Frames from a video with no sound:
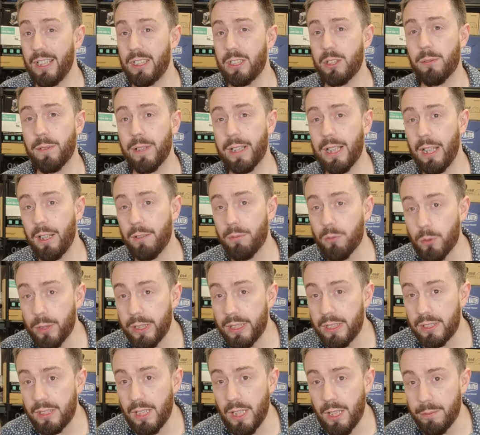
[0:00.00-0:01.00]
data
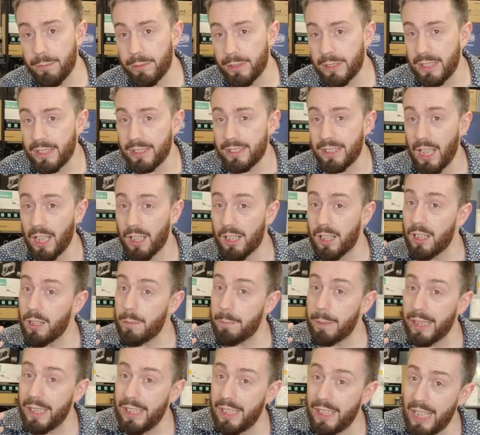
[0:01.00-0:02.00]
recovery services are
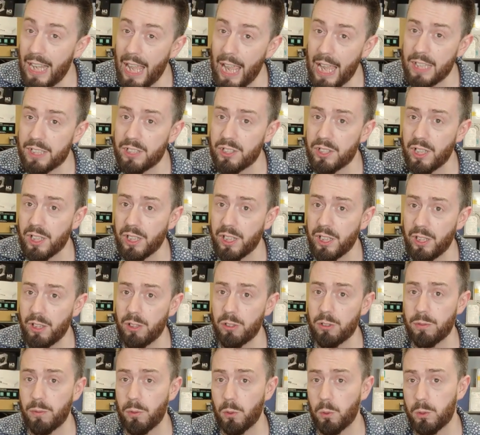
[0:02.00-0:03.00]
going to be less
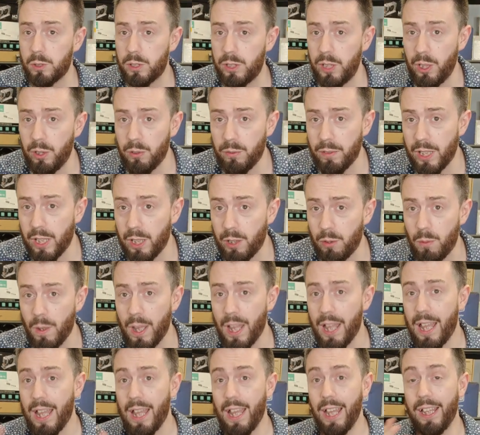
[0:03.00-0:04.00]
useful to
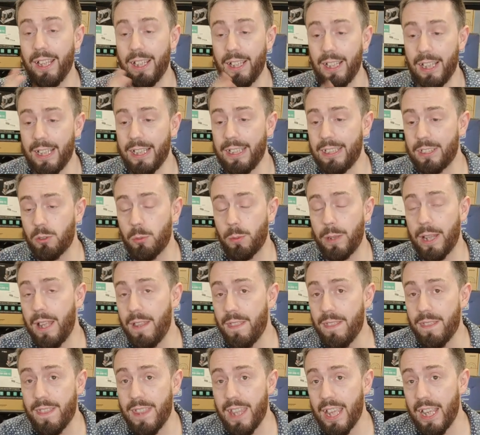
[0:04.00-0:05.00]
you, at least
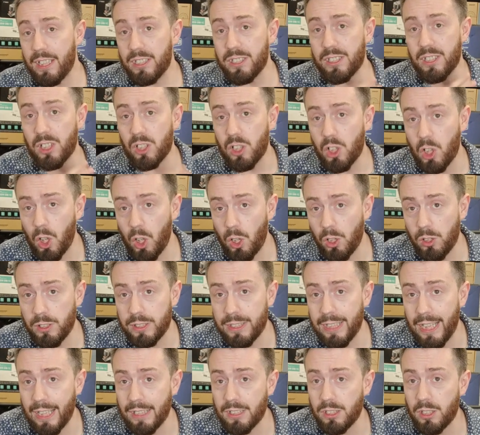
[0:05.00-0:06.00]
within this
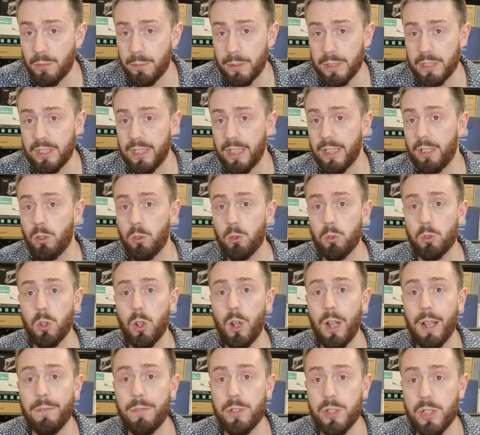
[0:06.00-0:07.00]
context of a single
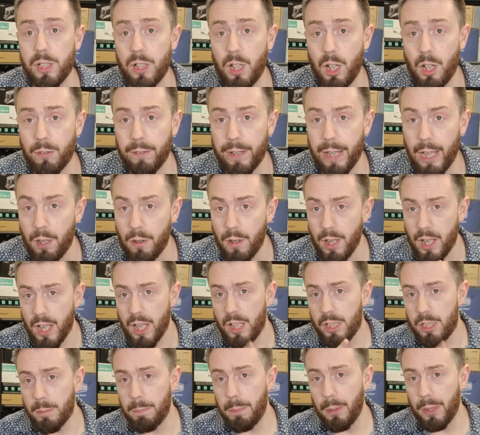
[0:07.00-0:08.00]
drive scenario.
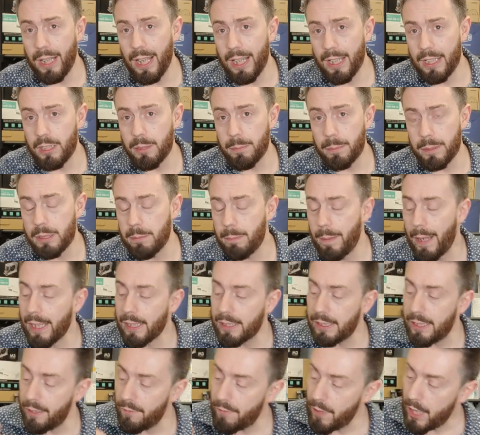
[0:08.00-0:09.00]
To put that into
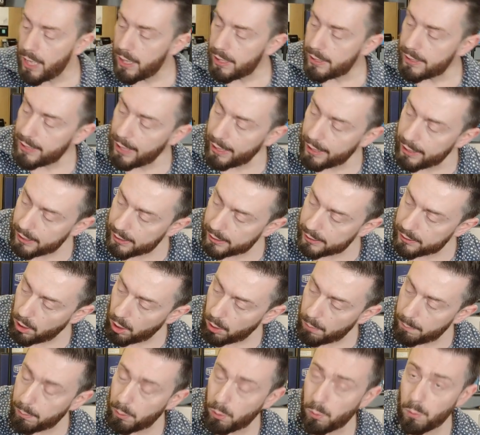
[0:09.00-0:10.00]
perspective, take
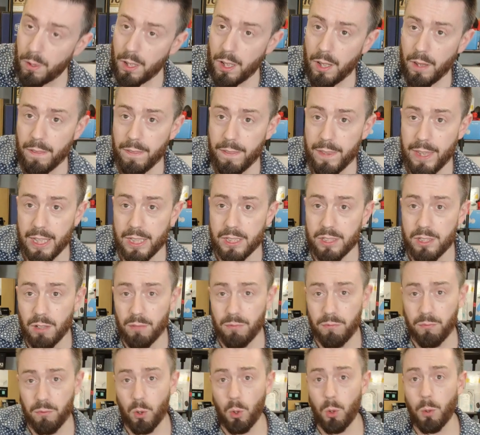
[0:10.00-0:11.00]
example
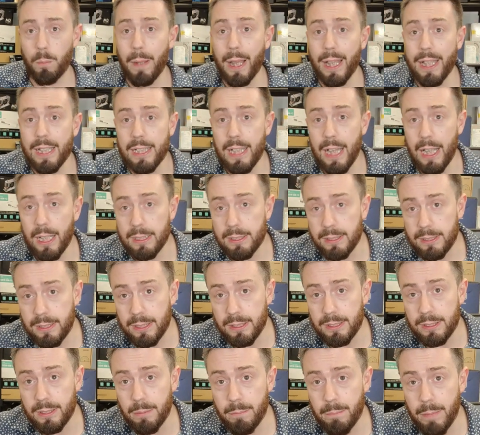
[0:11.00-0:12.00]
this 4-bay NAS
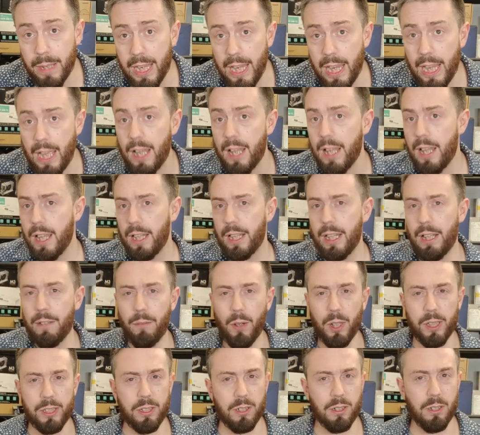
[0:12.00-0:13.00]
system here.
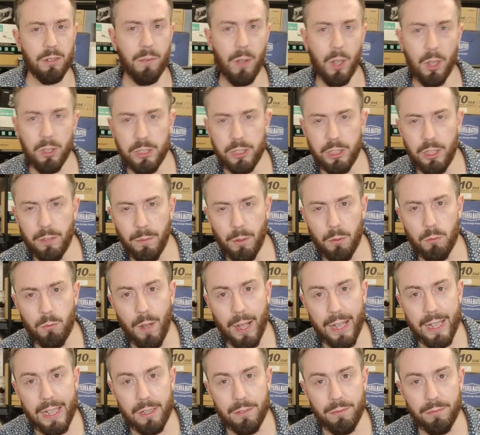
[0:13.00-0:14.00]
Now if I took advantage of a
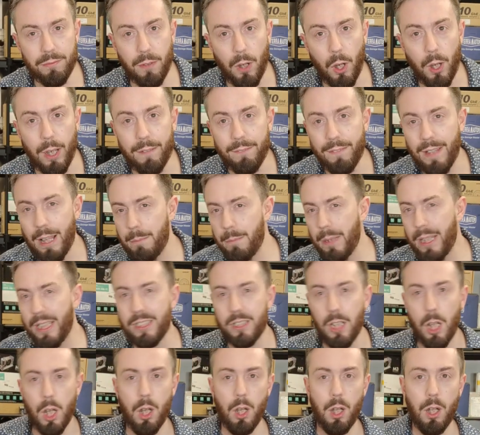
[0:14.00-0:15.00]
RAID 5, that
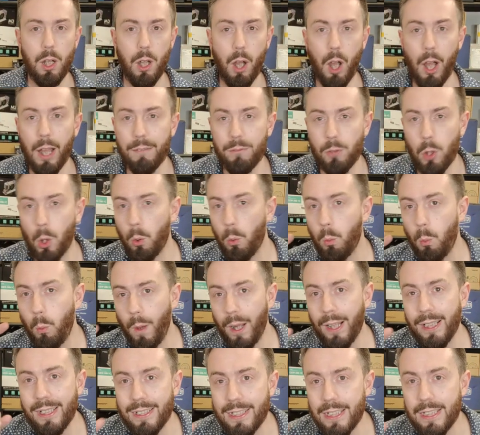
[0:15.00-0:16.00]
means I've got
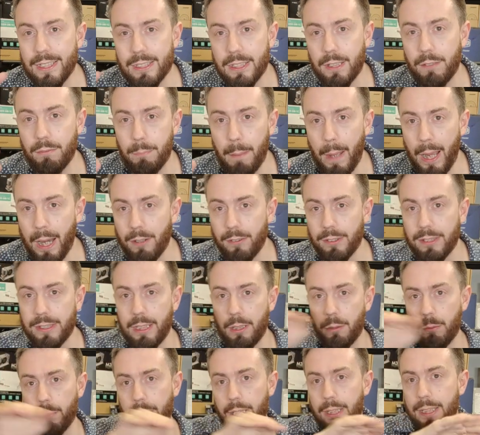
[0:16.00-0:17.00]
one disk of
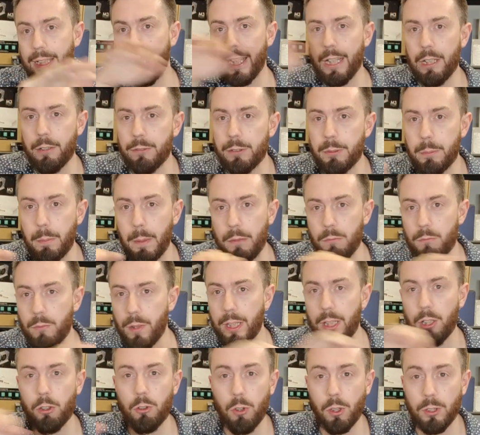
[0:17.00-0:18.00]
parity. When the data is
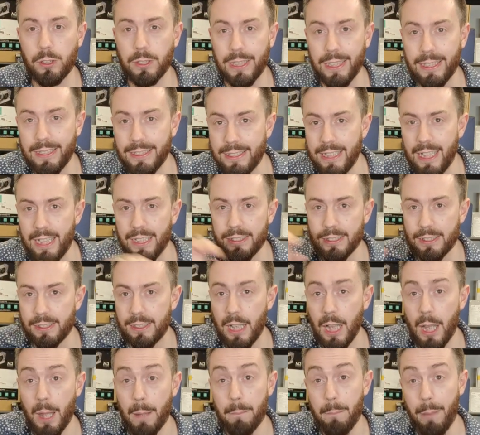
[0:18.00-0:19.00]
being written across these
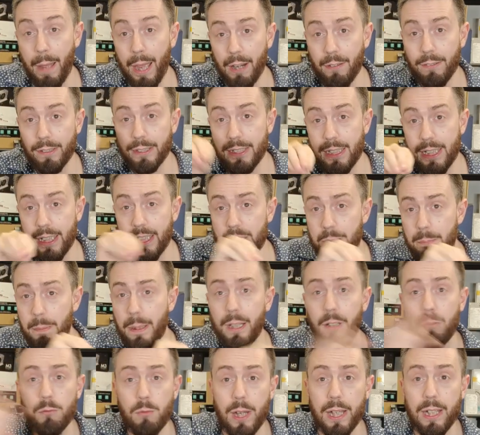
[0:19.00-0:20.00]
disks, parity is
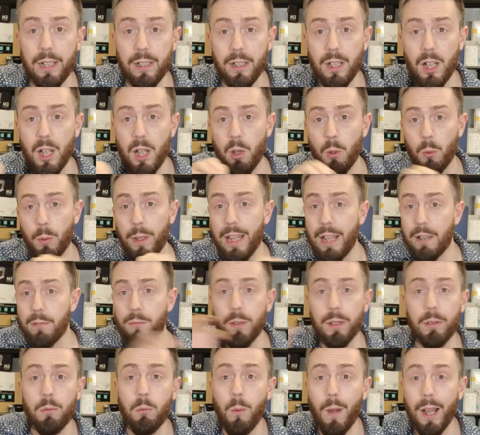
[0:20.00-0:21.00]
being written with
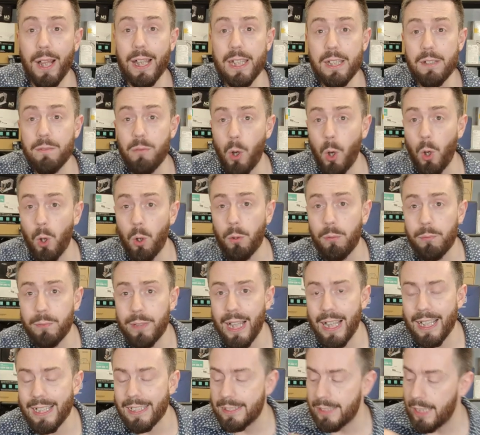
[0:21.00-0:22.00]
every wave
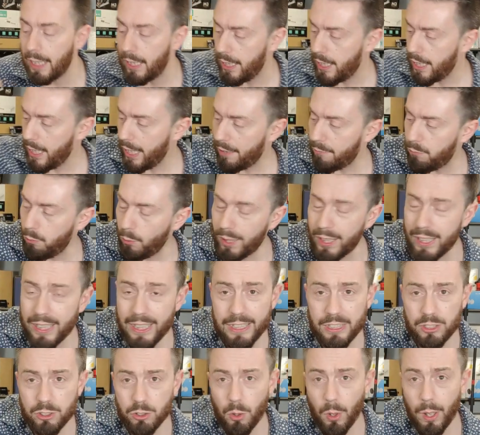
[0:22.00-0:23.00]
of data. If one
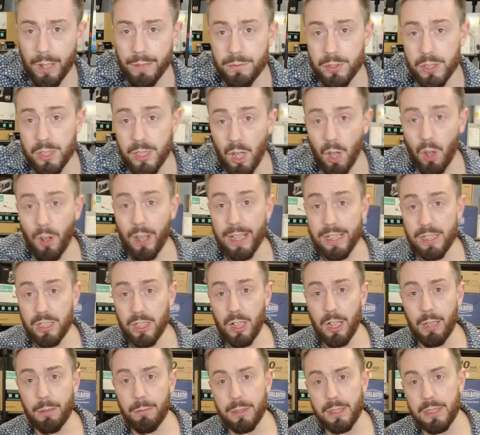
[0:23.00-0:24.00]
of these drives
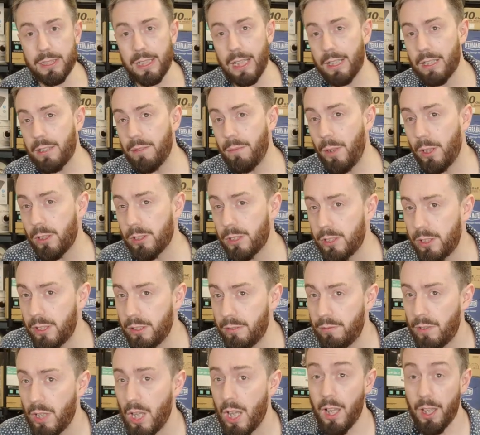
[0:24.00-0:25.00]
dies and I want to take
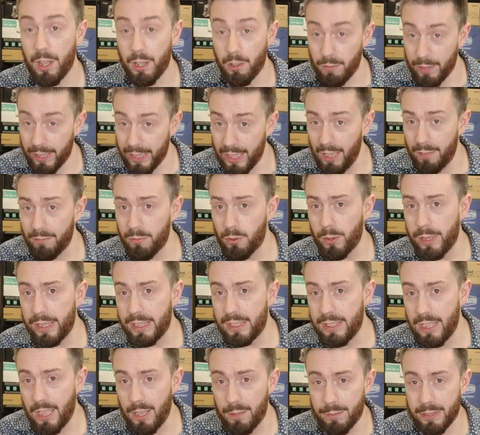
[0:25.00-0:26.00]
advantage of the
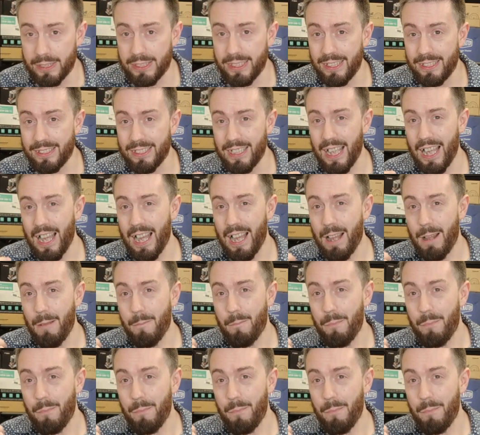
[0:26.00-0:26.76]
recovery services,